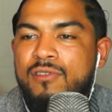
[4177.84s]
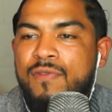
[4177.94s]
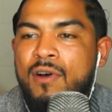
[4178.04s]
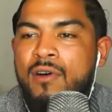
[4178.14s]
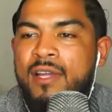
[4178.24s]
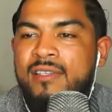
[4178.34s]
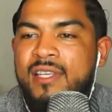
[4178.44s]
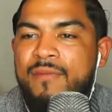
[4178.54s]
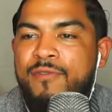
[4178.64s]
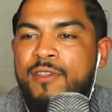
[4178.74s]
fault
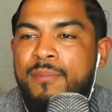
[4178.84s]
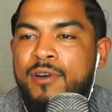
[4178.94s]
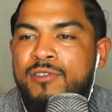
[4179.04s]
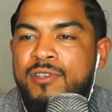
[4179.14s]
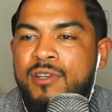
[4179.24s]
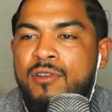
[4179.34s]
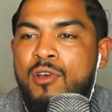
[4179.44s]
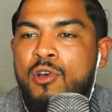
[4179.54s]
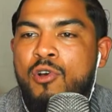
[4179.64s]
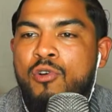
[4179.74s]
except for the person
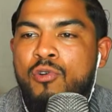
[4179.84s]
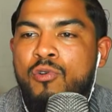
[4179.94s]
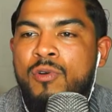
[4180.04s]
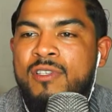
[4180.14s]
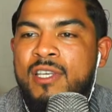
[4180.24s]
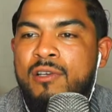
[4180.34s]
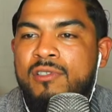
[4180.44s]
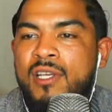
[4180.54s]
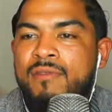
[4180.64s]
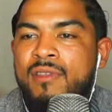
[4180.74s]
who is
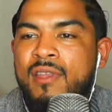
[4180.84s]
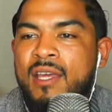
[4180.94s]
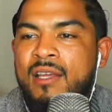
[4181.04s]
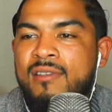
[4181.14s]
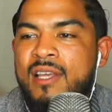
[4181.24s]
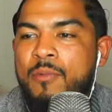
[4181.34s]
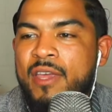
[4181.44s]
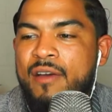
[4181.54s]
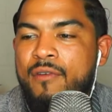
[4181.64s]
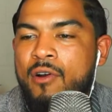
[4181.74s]
guilty of the things that we
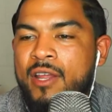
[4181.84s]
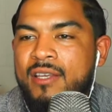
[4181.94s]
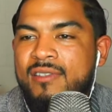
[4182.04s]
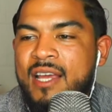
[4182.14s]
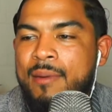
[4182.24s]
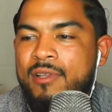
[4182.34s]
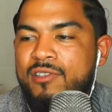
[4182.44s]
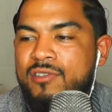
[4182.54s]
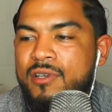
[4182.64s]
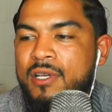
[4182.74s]
have already
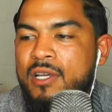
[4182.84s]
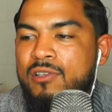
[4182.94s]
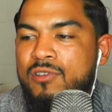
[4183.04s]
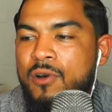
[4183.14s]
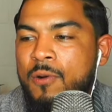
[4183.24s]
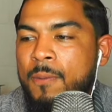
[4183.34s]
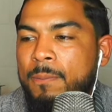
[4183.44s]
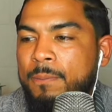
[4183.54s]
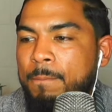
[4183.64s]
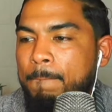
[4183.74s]
established. So
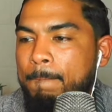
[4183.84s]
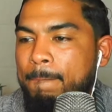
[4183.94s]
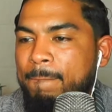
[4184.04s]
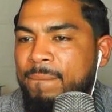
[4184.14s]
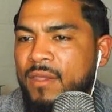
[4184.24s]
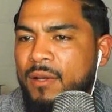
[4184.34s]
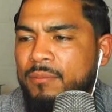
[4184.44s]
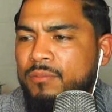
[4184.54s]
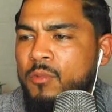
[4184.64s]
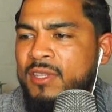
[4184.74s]

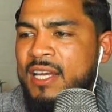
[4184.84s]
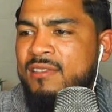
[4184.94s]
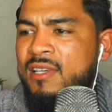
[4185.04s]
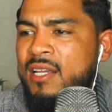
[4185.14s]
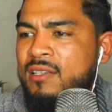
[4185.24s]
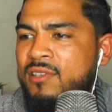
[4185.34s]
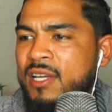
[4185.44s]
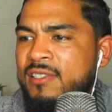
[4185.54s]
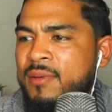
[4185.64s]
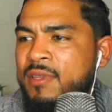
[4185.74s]
with that said, let's look
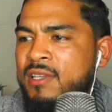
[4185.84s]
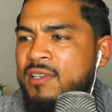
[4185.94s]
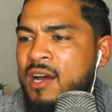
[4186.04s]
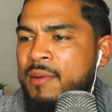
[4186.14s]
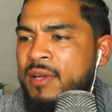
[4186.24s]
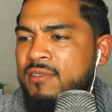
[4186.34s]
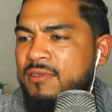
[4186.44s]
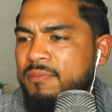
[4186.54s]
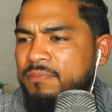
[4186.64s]
at some of these comments.